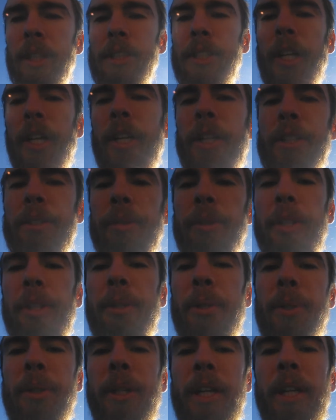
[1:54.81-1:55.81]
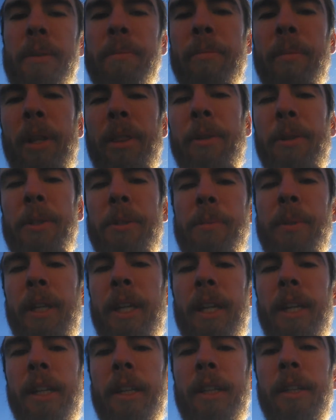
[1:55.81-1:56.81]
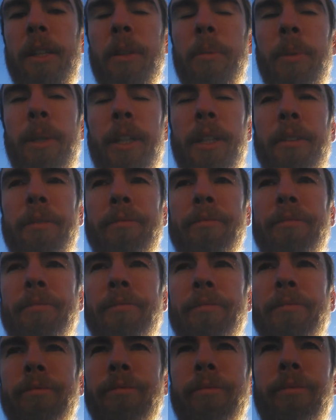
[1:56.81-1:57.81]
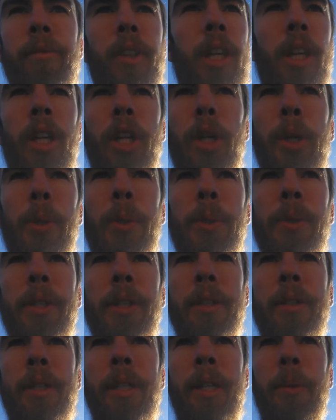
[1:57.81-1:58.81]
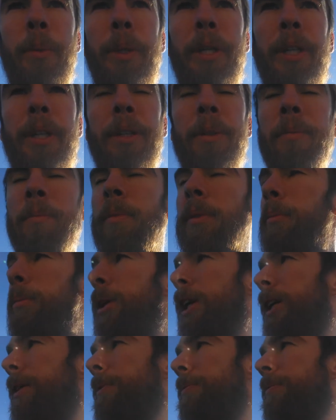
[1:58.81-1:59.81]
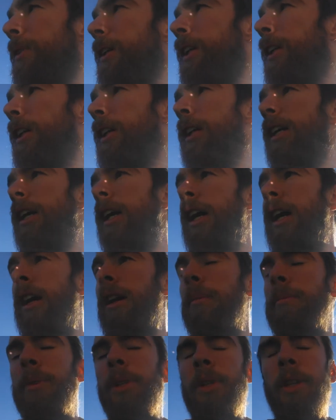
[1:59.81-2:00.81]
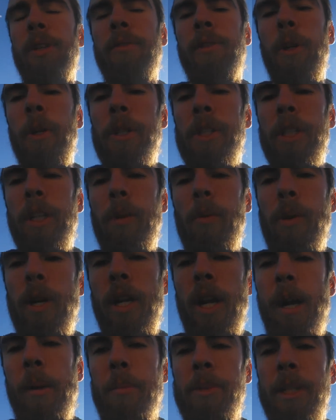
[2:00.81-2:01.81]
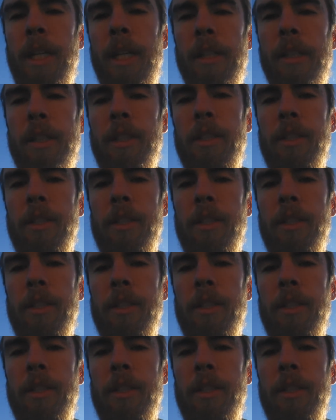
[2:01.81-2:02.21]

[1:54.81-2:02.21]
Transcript: Sorry, it's really cold out. My throat's been getting a little bit cold and weird, but um, you can focus on one object.